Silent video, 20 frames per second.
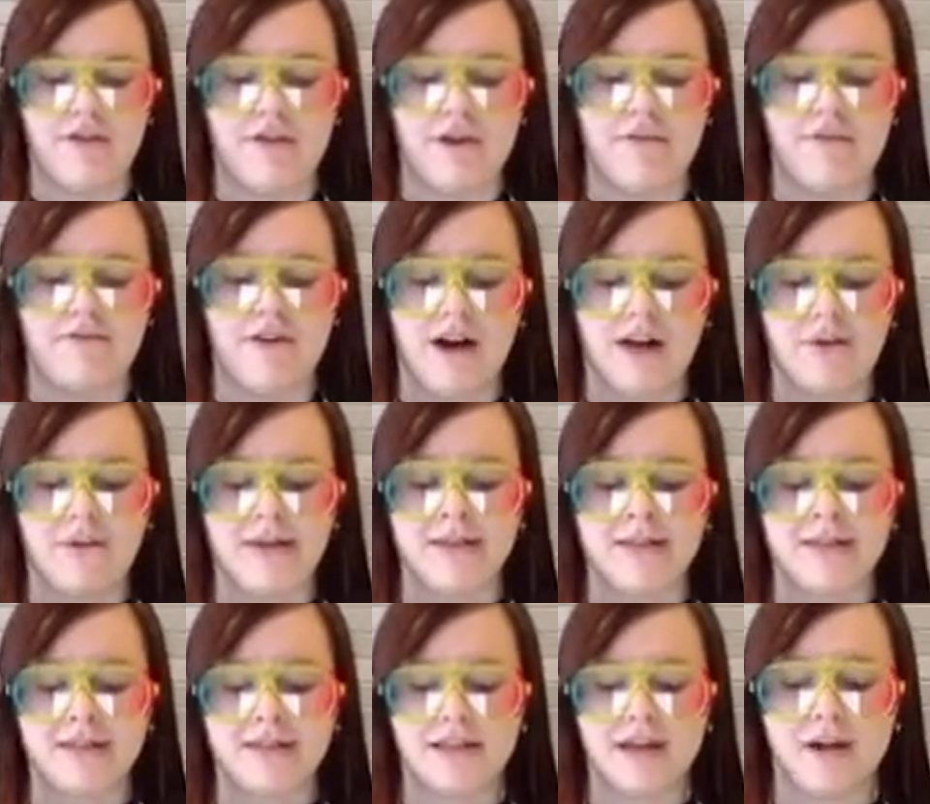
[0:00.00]

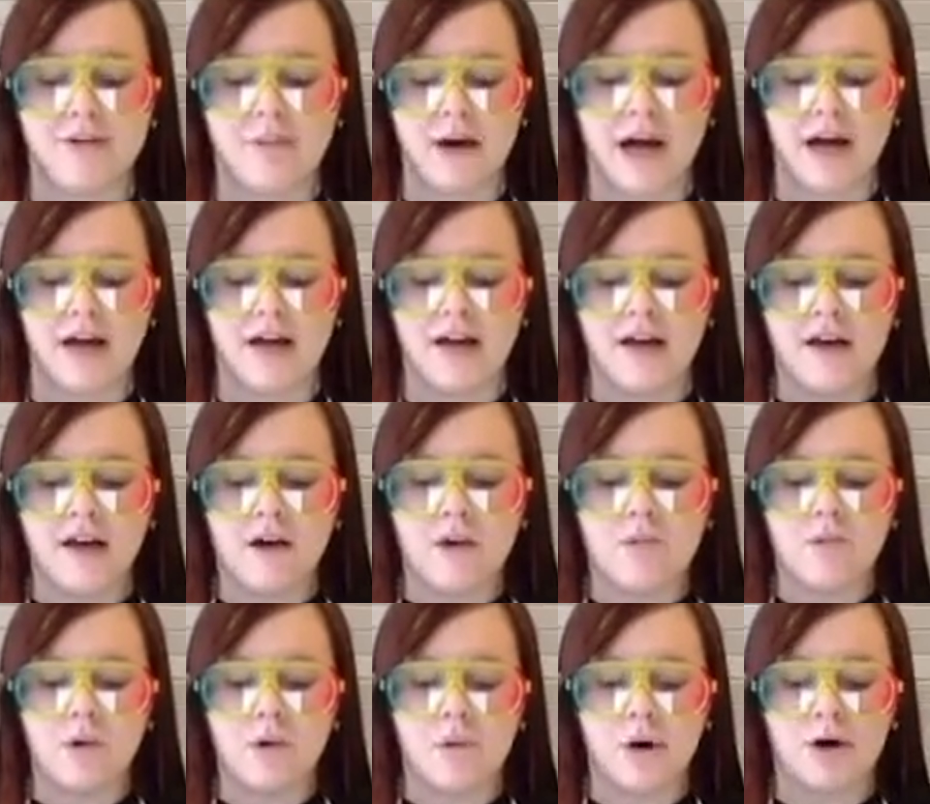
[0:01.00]
environment, thereby
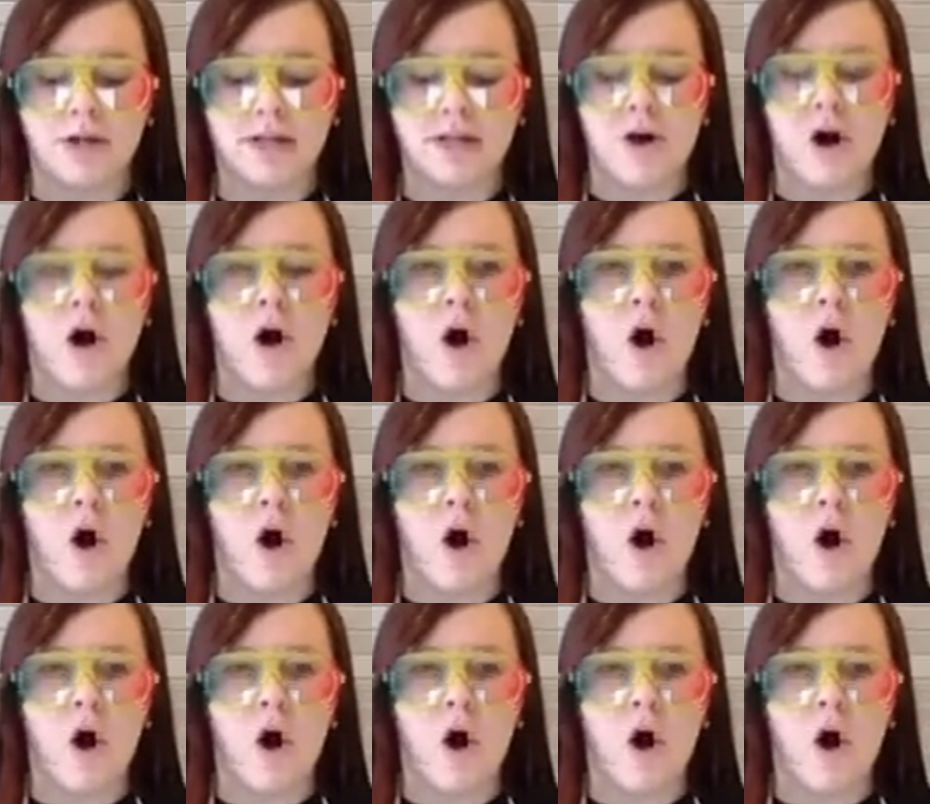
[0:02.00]
promoting